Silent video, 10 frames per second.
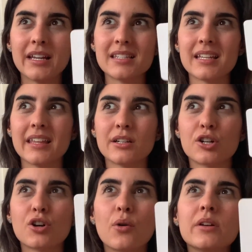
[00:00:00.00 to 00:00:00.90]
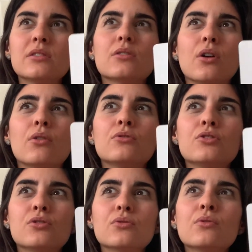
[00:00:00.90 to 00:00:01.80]
It's like they're going to go
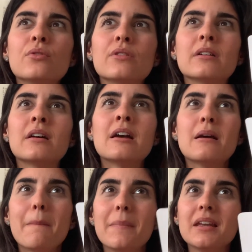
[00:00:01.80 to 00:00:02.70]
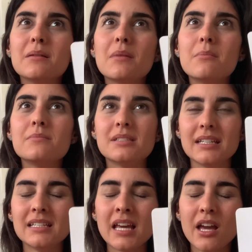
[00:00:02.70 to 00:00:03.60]
to the minimum
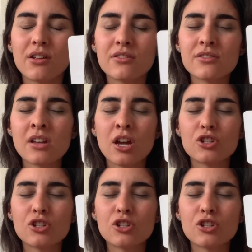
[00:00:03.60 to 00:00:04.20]
details